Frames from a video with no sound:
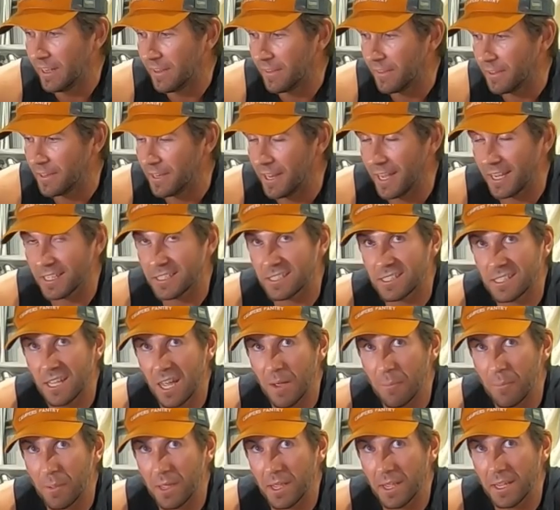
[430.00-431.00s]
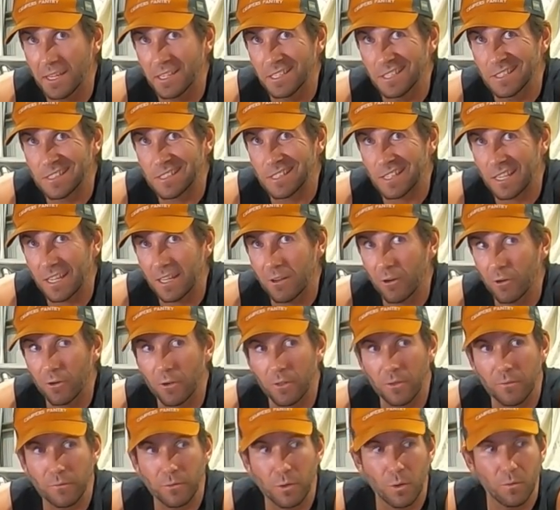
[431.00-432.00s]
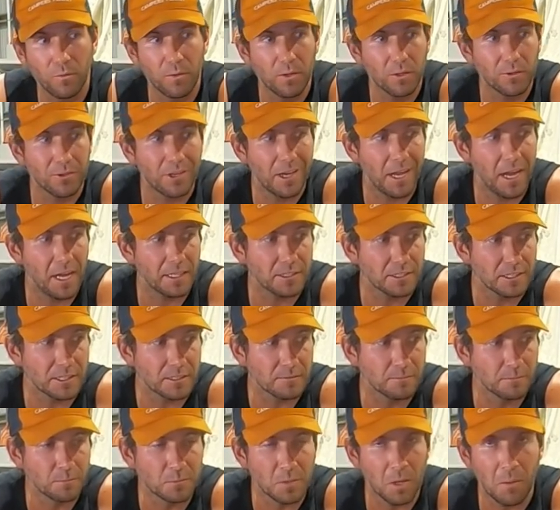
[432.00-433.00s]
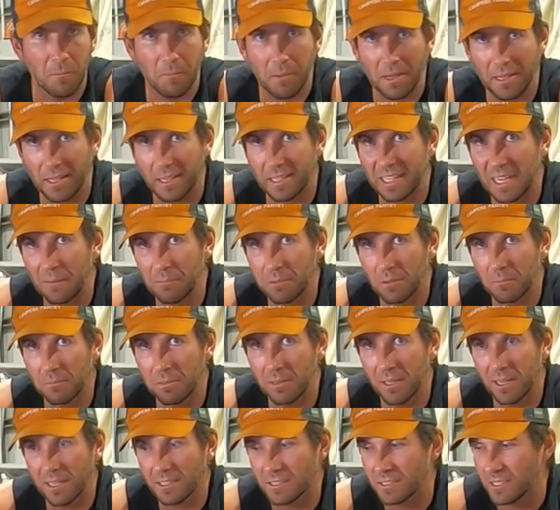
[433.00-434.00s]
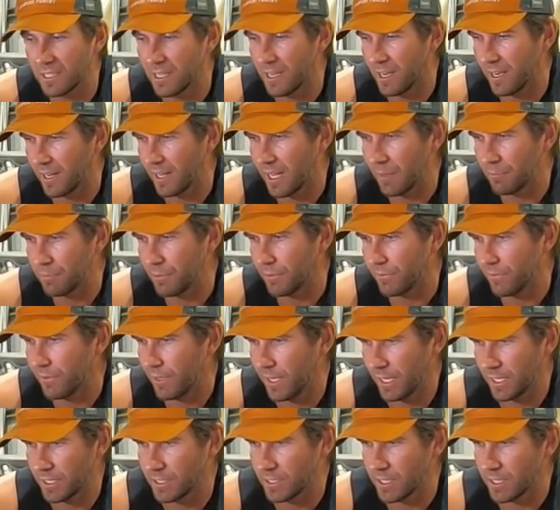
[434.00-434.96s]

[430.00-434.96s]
The next step is to get onto the fuel filter housing, bang a couple of plugs in and a couple of fittings.